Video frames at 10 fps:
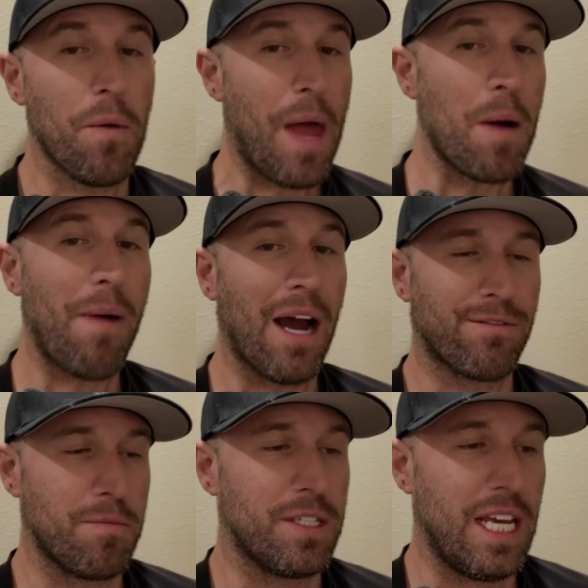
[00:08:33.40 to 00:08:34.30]
I'm now back
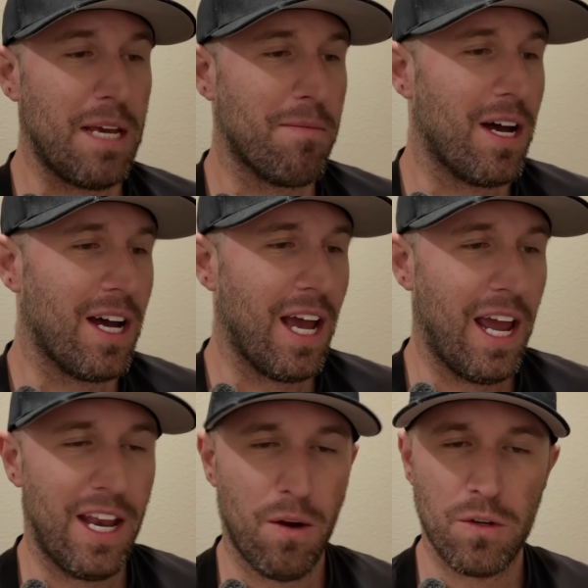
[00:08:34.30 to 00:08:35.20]
from SEMA,
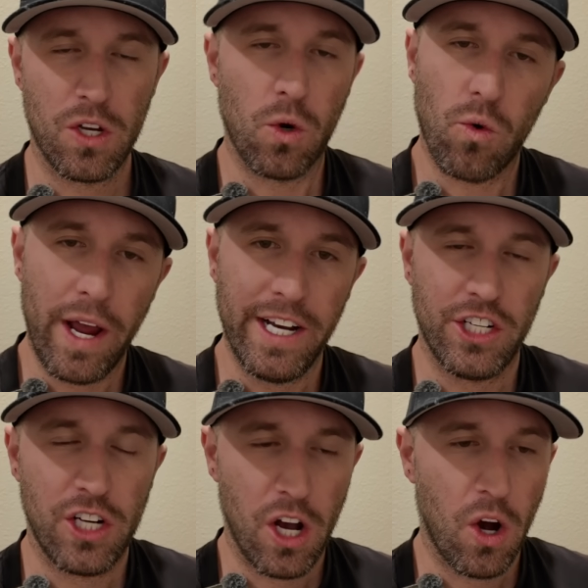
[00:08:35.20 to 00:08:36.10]
and it was a great
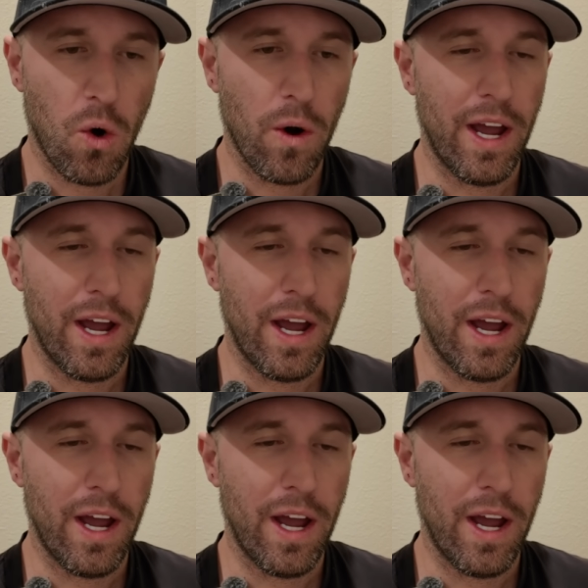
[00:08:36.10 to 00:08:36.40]
show,